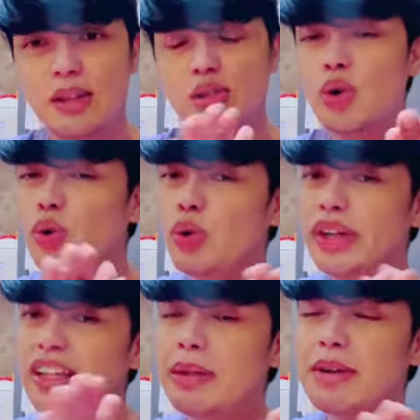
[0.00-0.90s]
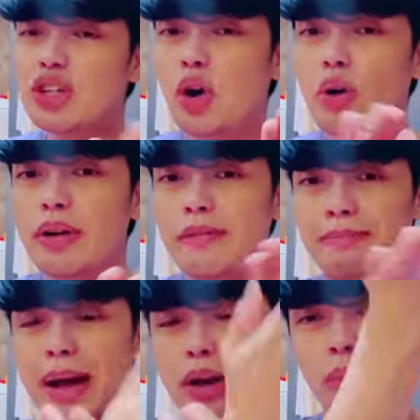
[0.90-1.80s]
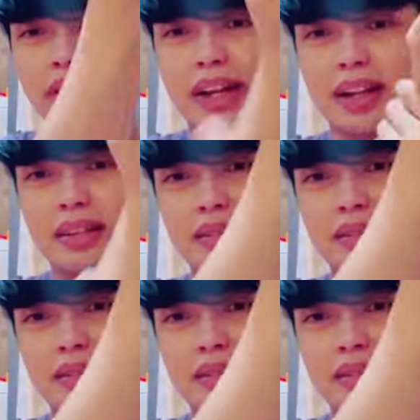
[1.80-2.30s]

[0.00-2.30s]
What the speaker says: So, hindi naman siya overpowering.